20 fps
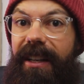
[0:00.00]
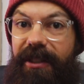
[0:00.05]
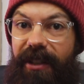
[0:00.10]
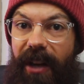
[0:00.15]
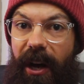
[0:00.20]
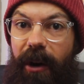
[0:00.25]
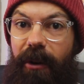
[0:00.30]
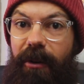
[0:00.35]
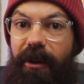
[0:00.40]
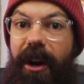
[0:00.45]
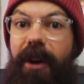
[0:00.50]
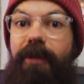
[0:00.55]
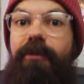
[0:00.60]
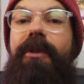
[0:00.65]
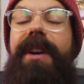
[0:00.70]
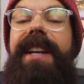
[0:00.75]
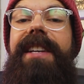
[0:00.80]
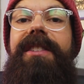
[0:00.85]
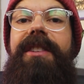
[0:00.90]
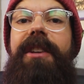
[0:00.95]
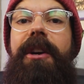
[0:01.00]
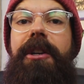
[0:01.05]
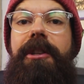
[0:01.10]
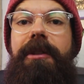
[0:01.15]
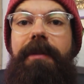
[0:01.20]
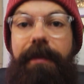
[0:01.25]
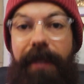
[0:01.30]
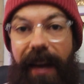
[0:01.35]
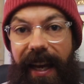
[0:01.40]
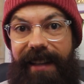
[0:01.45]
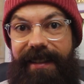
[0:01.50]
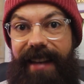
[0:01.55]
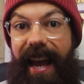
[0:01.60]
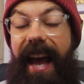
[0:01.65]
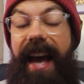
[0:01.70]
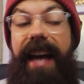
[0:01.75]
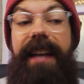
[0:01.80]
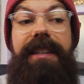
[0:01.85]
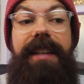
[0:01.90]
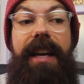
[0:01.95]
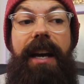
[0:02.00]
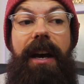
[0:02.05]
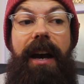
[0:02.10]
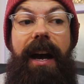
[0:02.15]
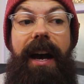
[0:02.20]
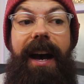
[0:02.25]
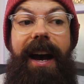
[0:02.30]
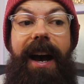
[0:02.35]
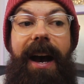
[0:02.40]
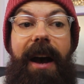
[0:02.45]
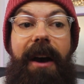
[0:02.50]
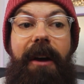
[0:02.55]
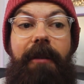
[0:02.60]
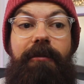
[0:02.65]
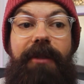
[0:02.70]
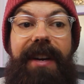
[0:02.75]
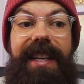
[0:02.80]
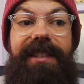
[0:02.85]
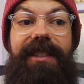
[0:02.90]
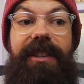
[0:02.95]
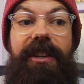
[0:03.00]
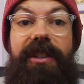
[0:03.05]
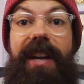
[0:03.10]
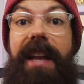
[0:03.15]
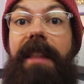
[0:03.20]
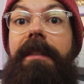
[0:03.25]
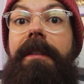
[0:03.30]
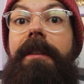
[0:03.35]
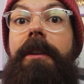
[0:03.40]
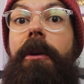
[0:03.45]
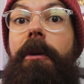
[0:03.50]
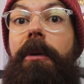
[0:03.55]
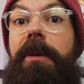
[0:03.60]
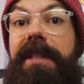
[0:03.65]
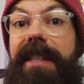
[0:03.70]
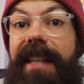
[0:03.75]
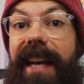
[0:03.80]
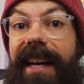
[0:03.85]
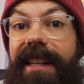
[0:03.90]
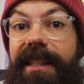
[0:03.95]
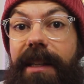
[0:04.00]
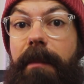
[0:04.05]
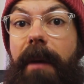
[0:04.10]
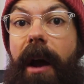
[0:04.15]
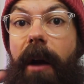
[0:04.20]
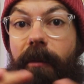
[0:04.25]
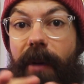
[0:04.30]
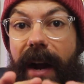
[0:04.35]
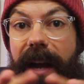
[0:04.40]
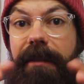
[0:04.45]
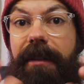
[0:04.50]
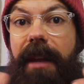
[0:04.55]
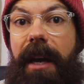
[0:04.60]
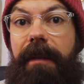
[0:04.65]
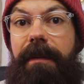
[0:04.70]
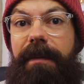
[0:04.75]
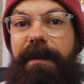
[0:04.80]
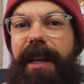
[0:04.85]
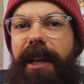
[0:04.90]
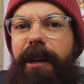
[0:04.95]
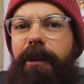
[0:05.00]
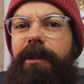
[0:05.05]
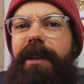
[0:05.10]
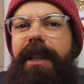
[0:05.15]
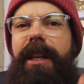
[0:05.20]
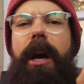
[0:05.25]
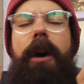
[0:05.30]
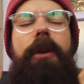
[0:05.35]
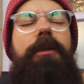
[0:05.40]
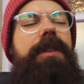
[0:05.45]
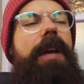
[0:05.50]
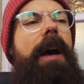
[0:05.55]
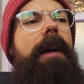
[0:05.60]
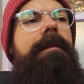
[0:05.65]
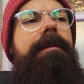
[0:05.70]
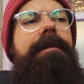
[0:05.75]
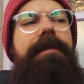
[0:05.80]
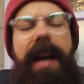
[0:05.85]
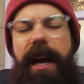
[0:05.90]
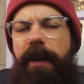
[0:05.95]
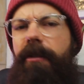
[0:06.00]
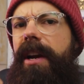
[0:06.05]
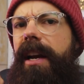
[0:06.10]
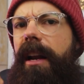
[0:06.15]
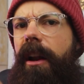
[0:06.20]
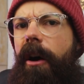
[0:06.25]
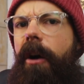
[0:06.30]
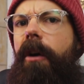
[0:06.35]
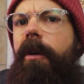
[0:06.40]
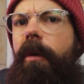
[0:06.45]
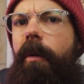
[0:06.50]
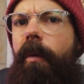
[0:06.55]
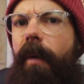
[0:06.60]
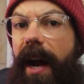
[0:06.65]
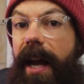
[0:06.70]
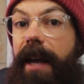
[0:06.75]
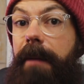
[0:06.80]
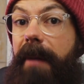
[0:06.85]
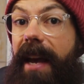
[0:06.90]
So, research fit and uh, research enthusiasm around their field goes a very long way.